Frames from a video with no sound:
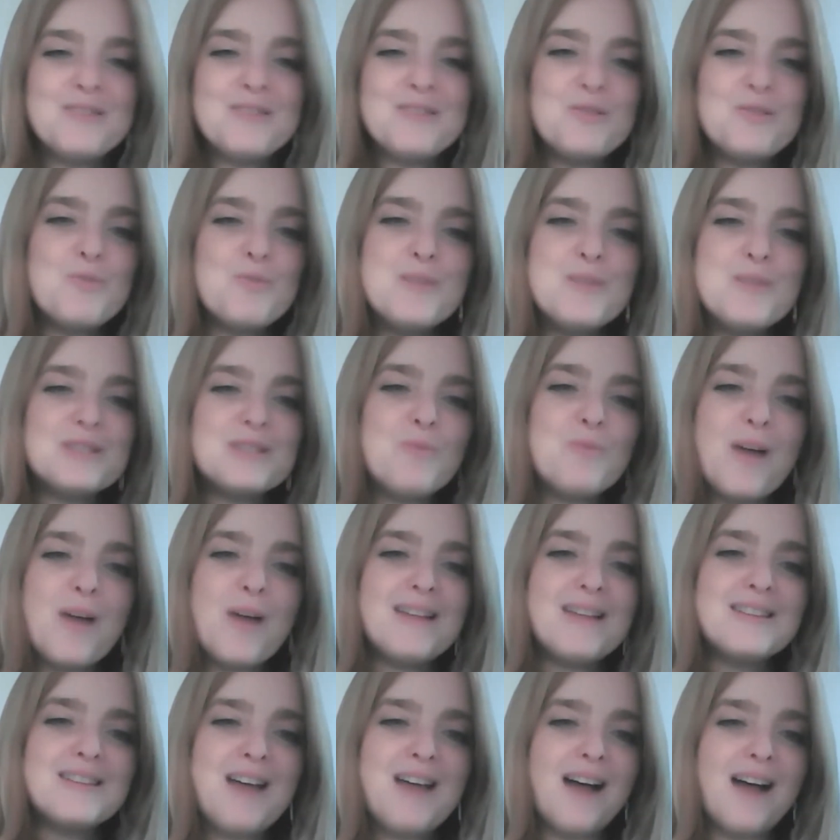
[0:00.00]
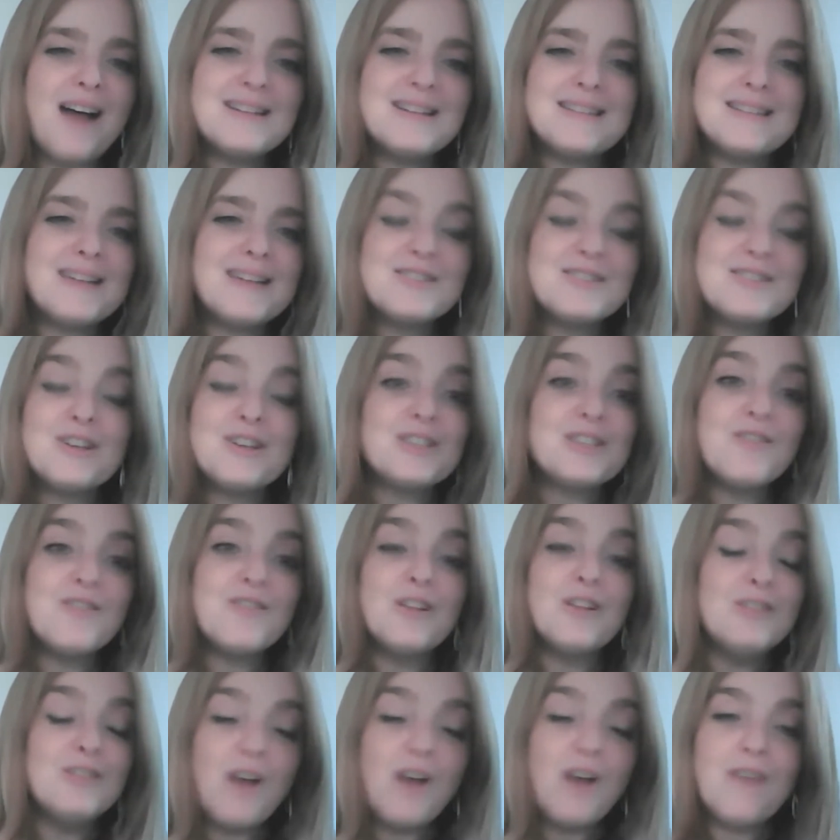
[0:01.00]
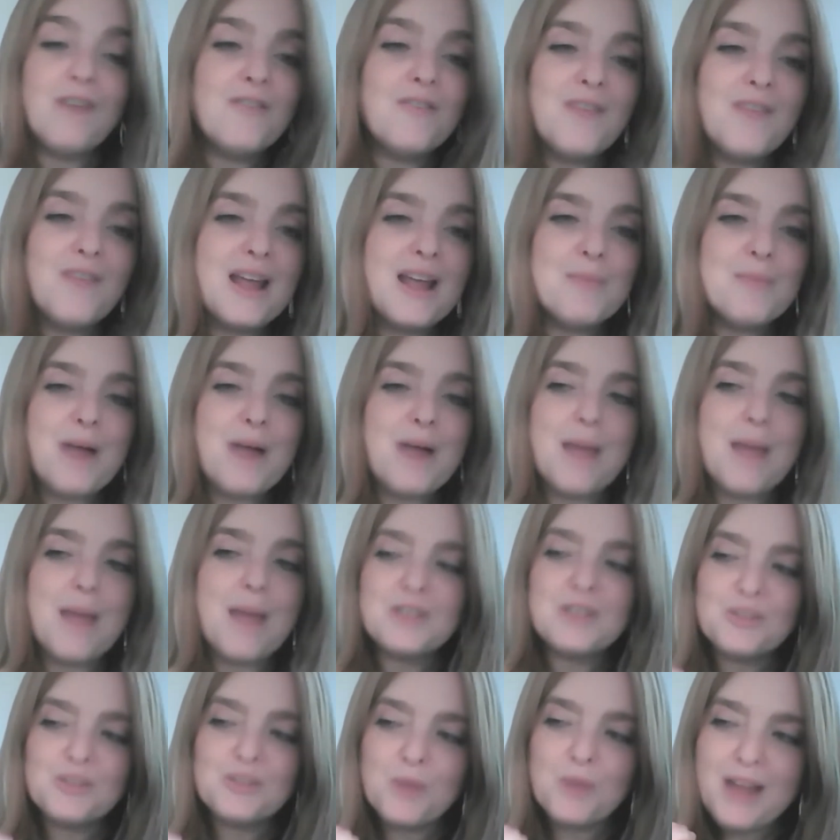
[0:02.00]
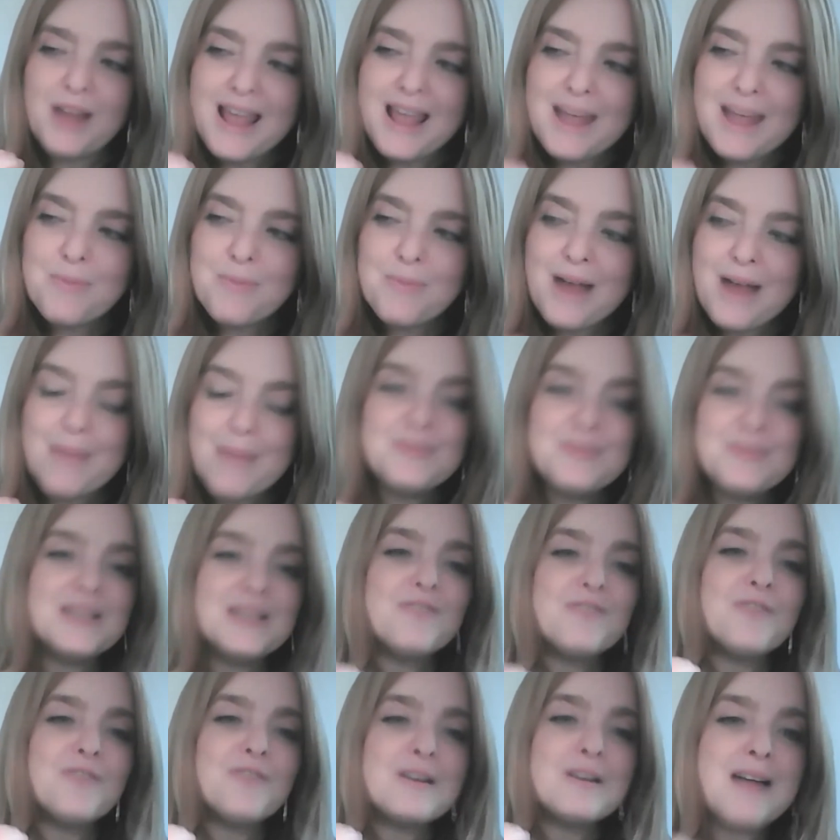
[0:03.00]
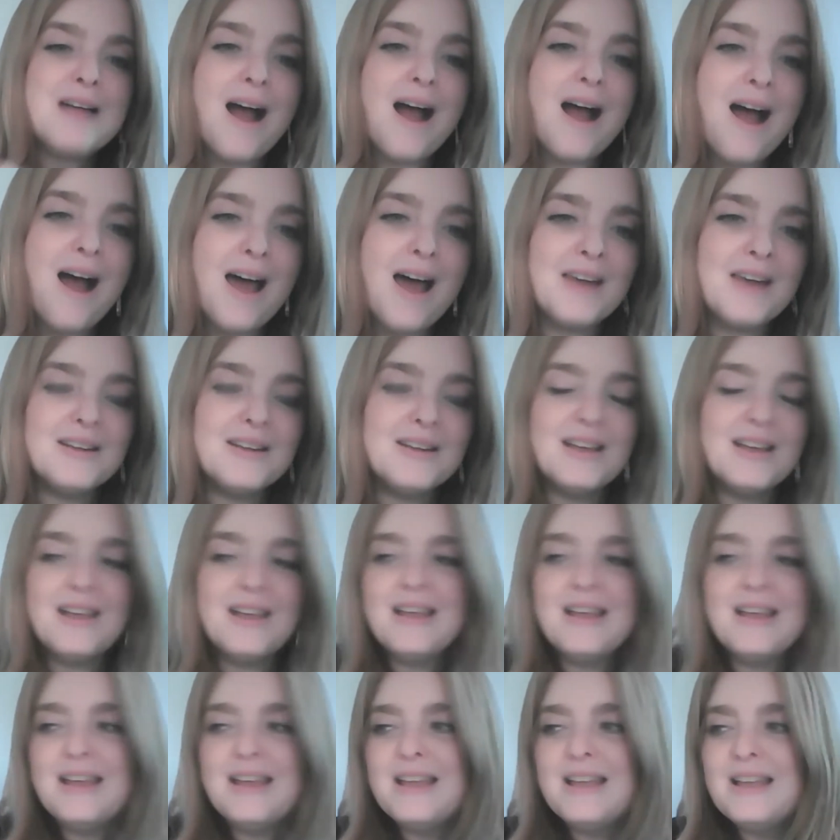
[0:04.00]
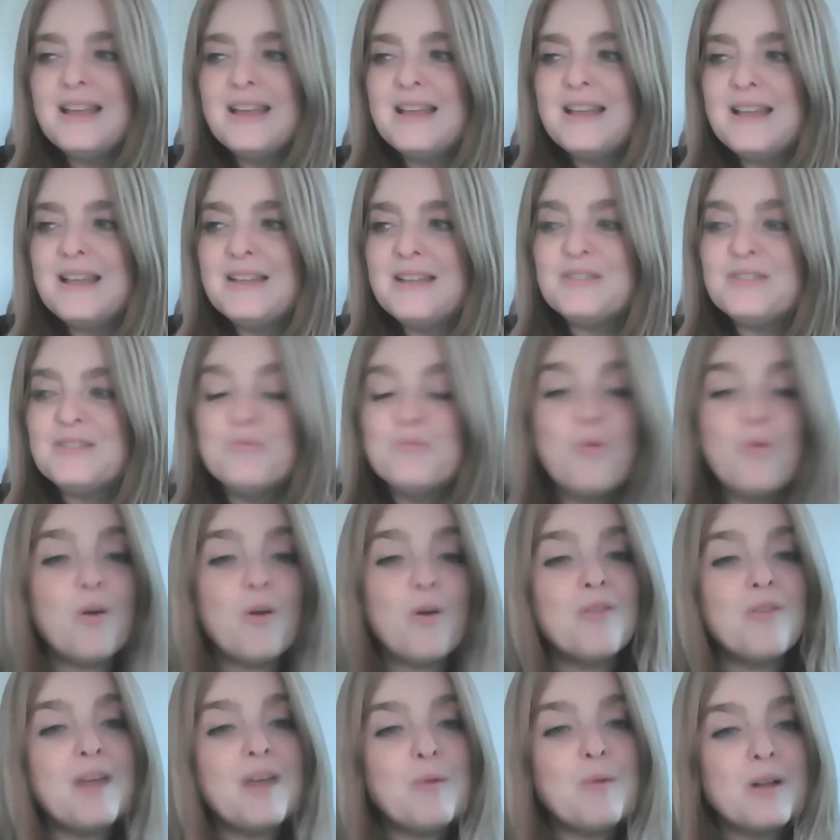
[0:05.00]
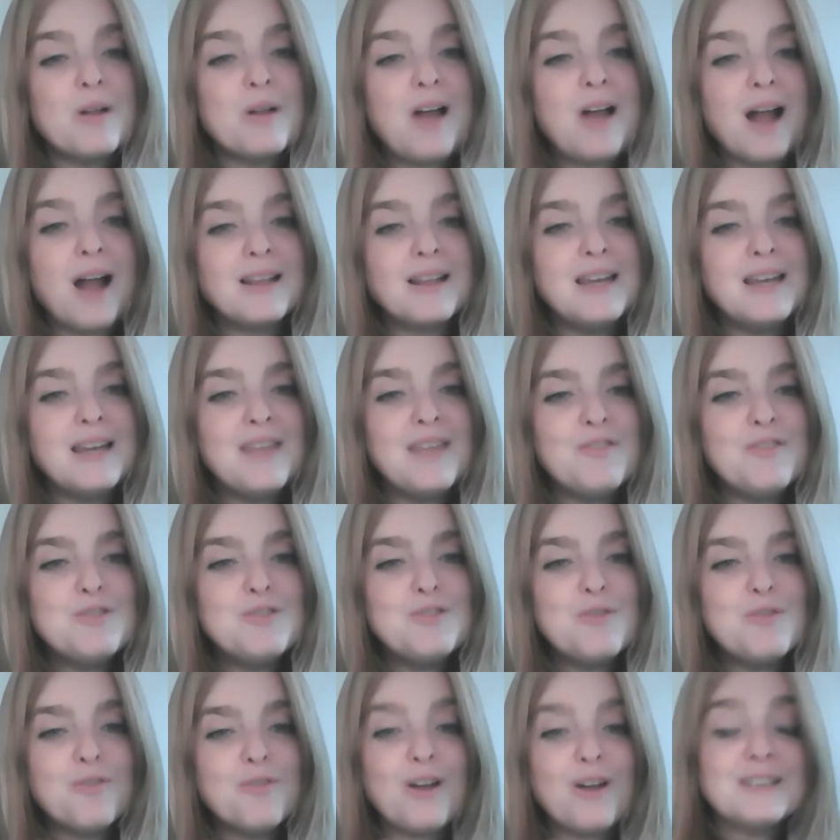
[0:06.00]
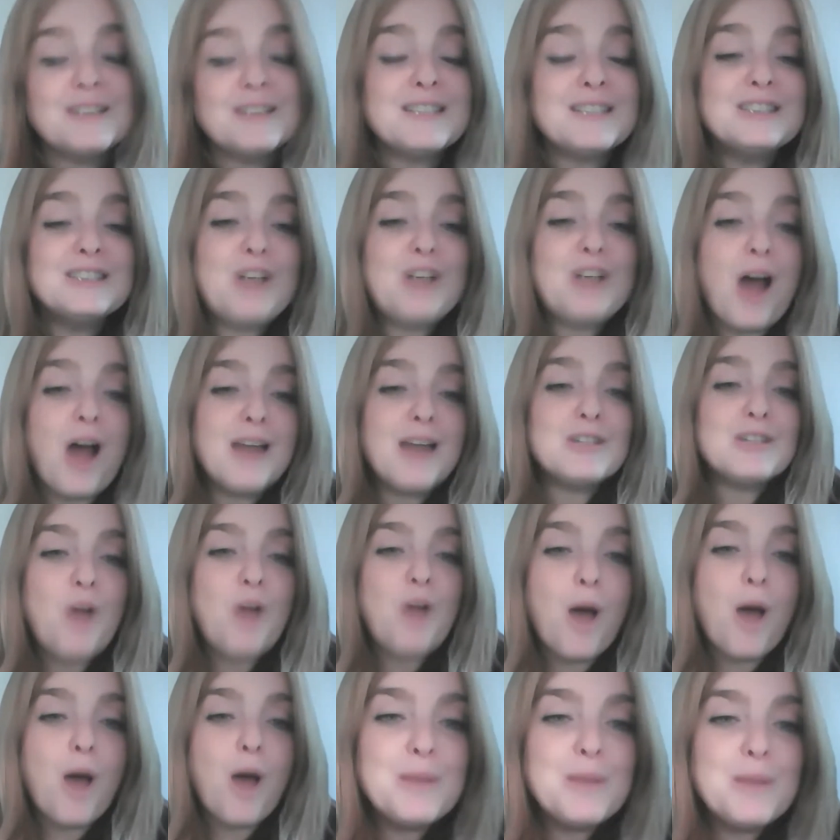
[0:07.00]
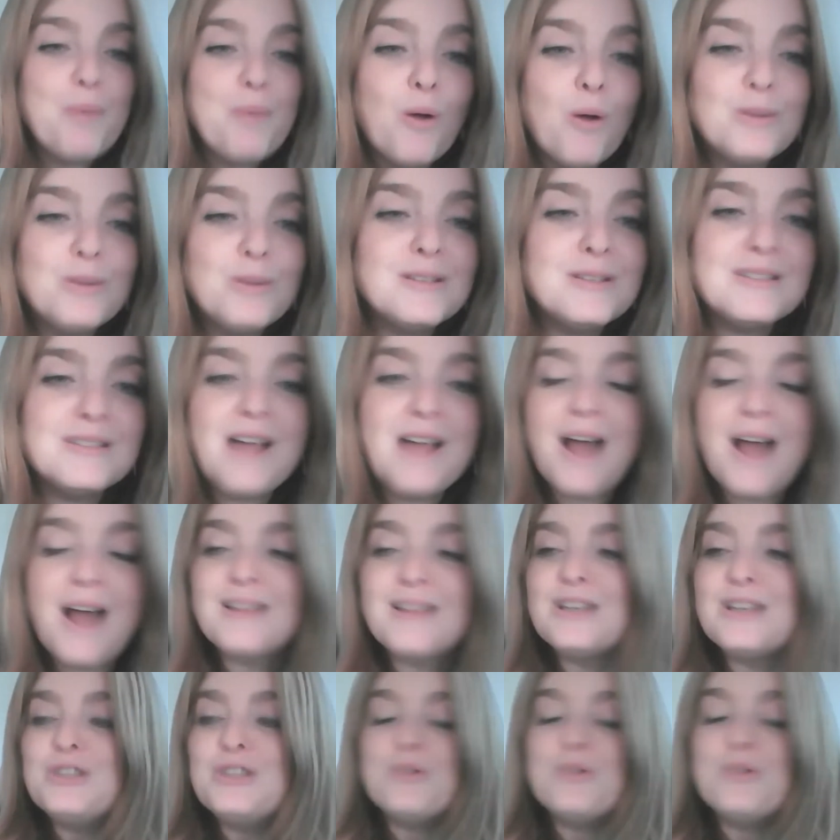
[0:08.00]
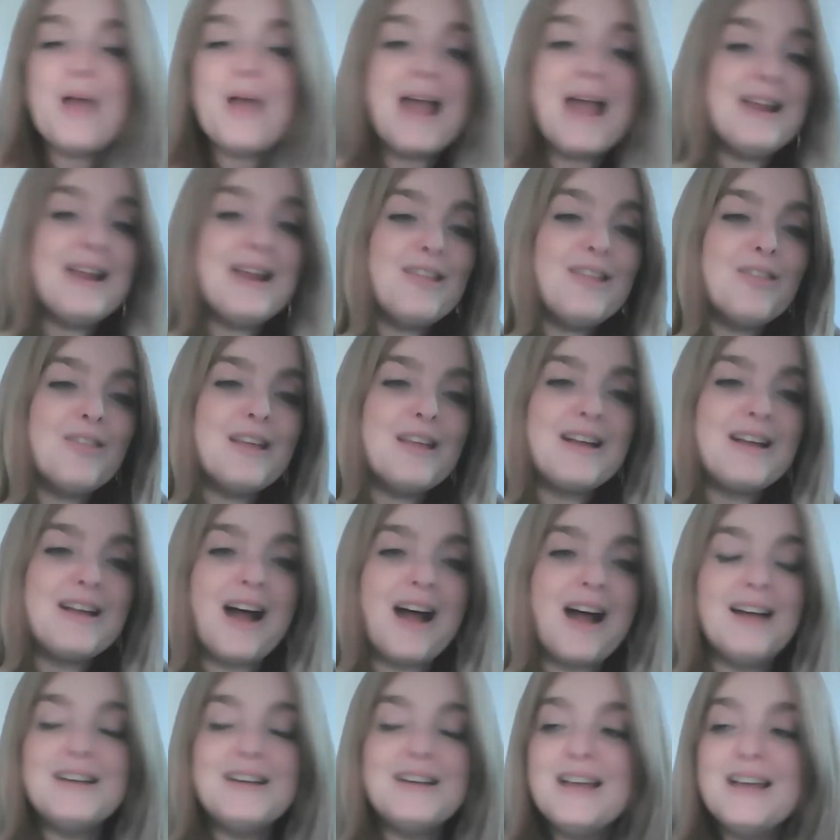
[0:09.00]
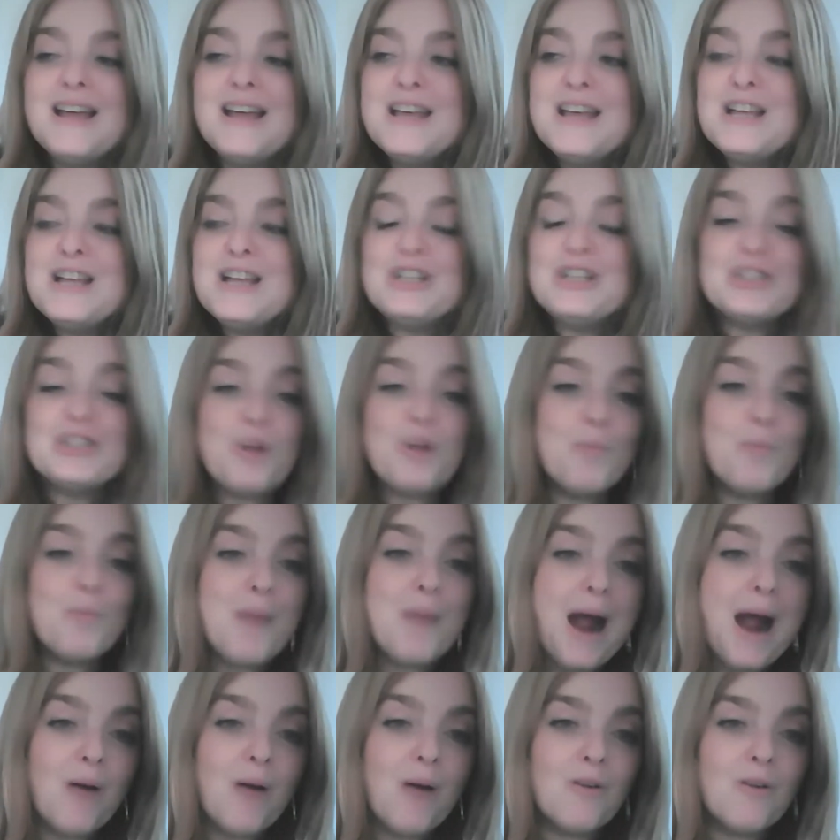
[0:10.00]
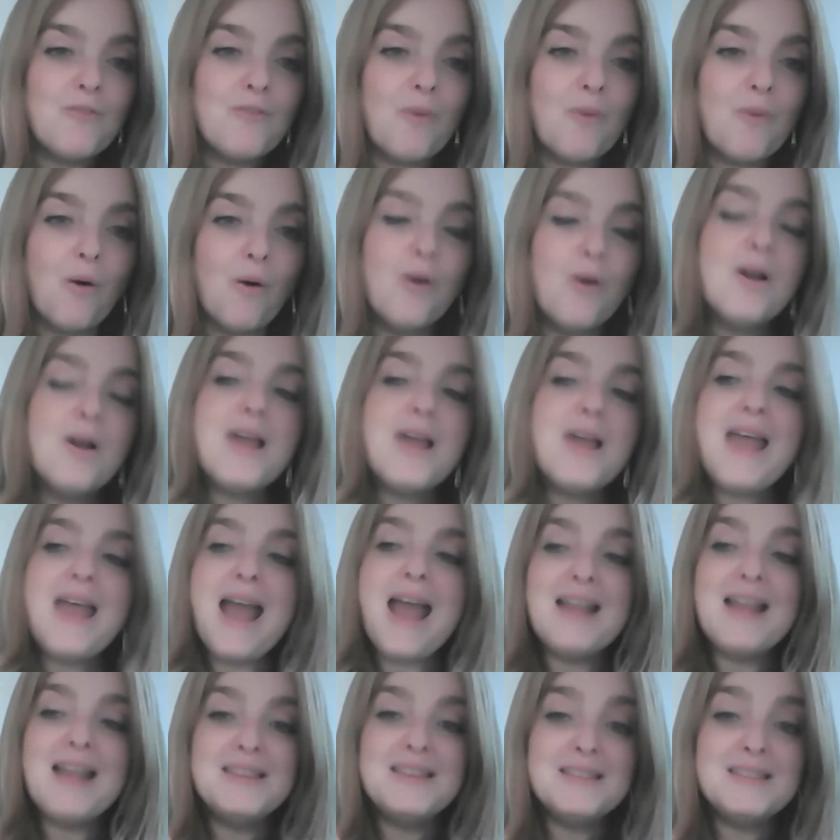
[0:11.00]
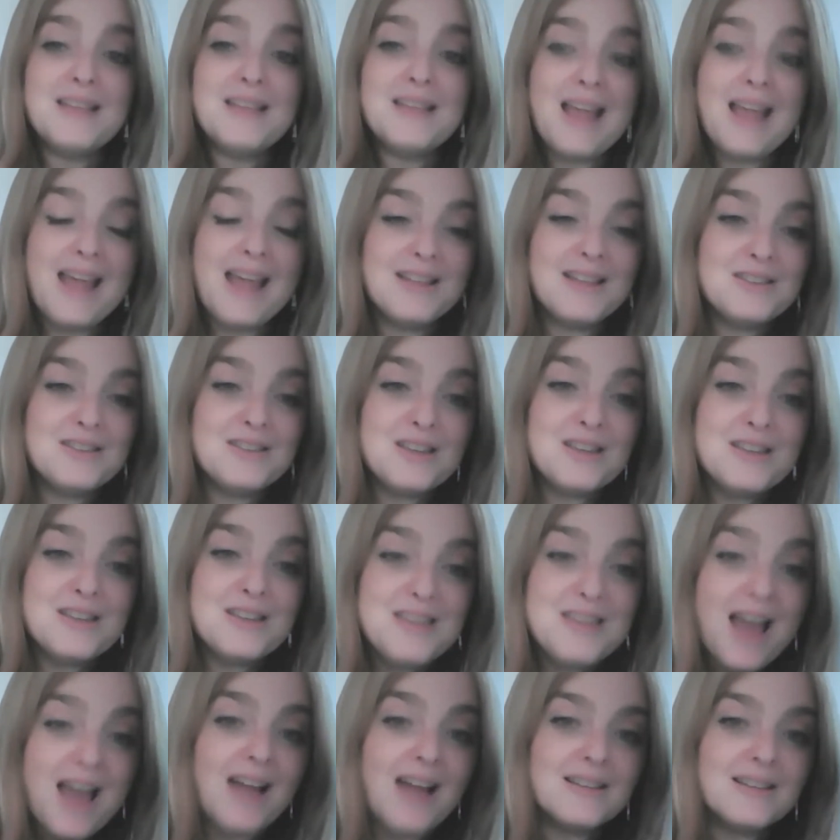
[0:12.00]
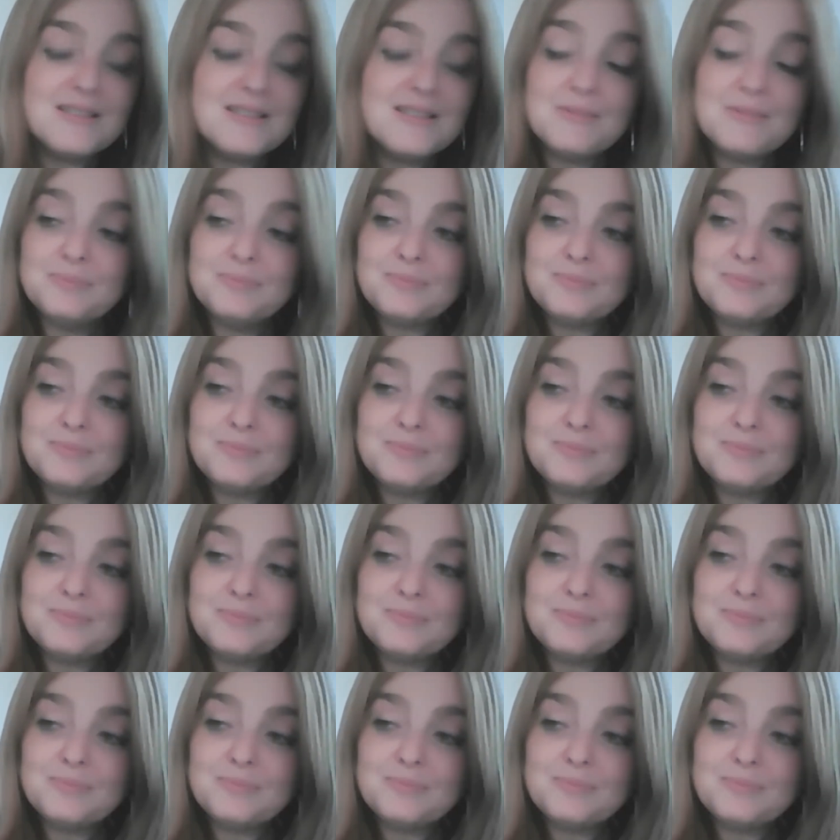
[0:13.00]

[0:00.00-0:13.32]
the reason why God says, because of the love of Abraham, because what Abraham did for God is more than what God can even do for us, because God is omnipotent. God can do anything. God is so powerful. And and yet,